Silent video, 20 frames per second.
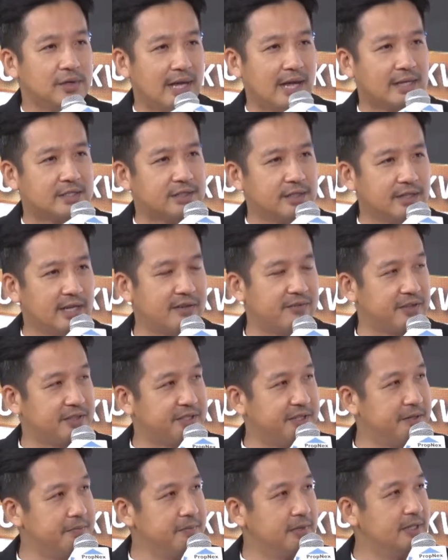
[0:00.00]
actually have a
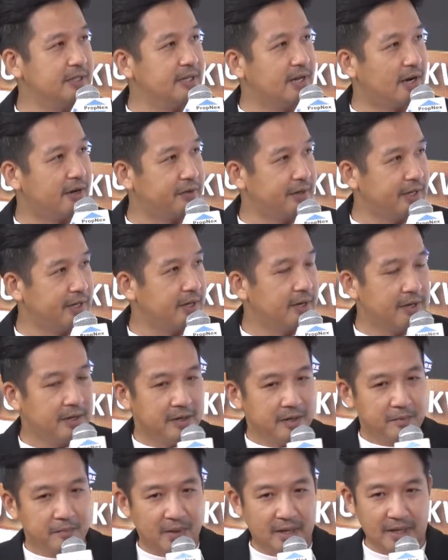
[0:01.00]
team in ERA,
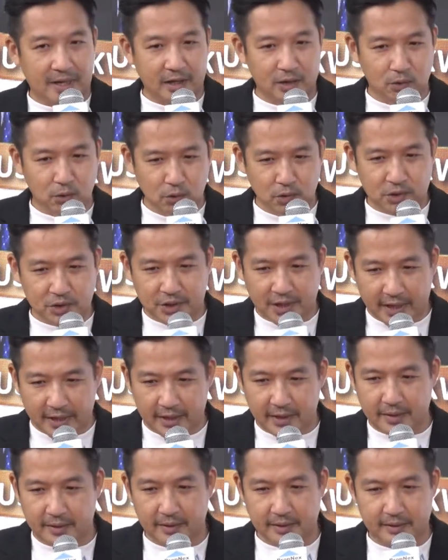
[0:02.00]
but I do
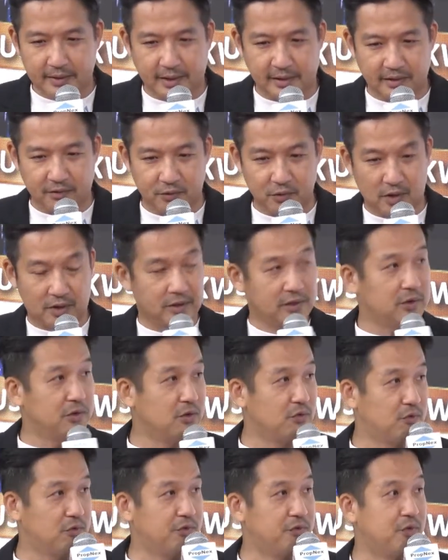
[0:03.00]
share that if you
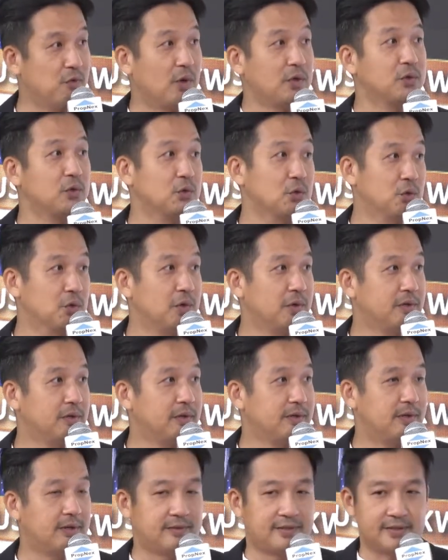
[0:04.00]
want to do,
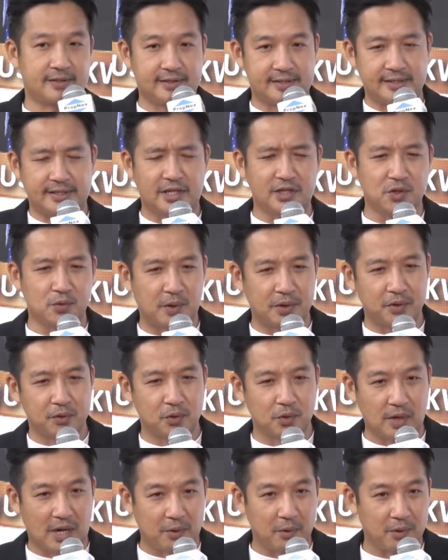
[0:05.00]
I
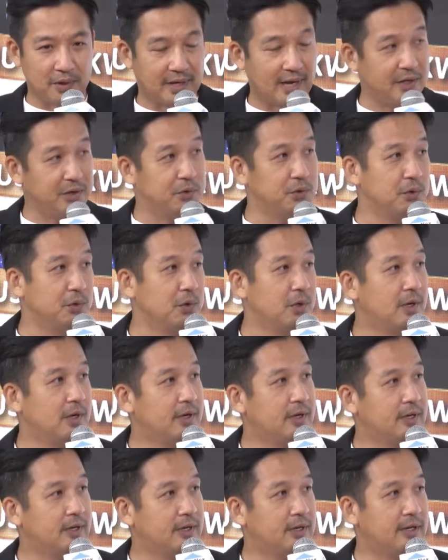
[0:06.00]
will guide you
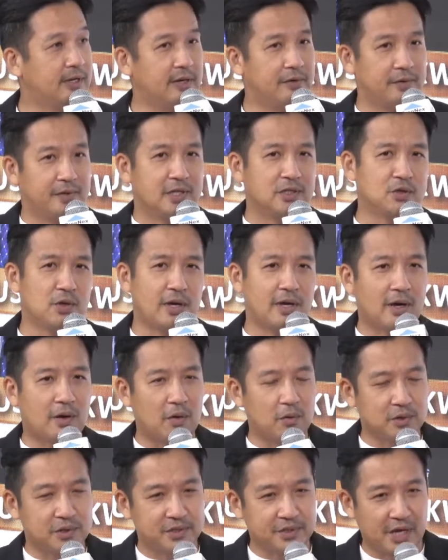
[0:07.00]
and everything. So I
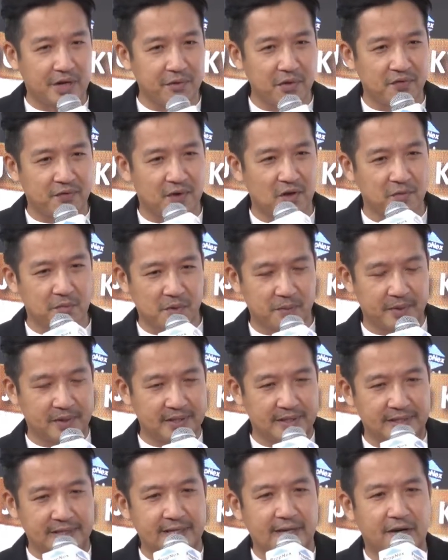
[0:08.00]
was sharing with a lot of people
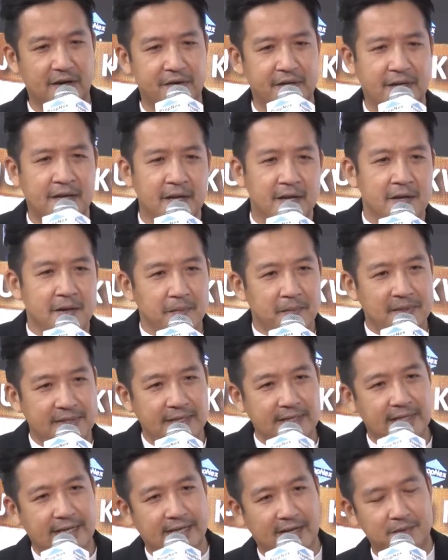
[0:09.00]
in ERA, but
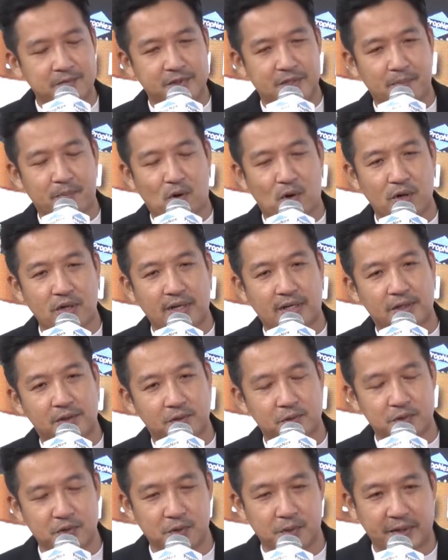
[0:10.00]
then it comes a point in
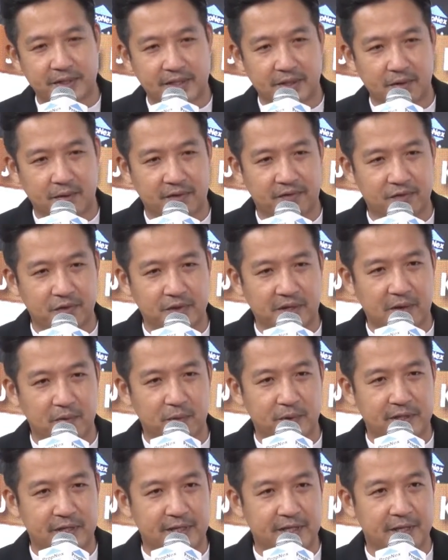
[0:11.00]
2018 where I feel that
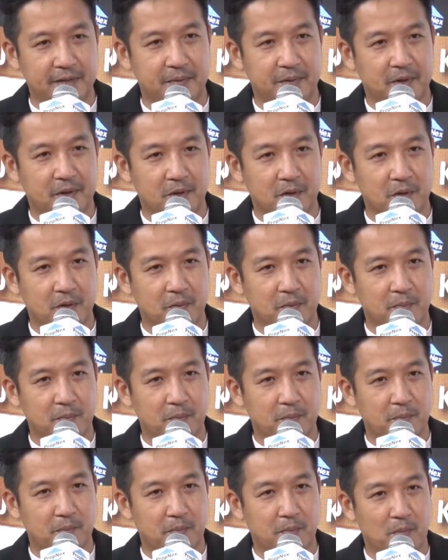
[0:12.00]
we needed
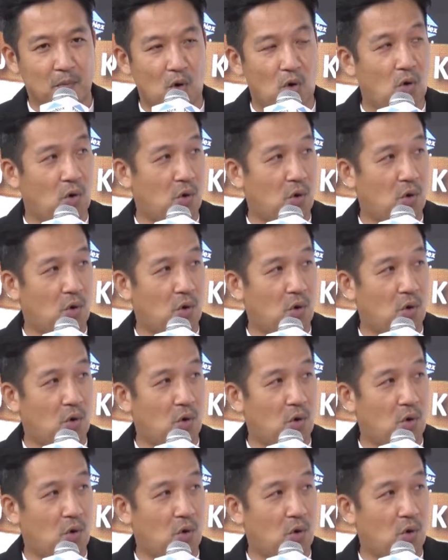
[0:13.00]
more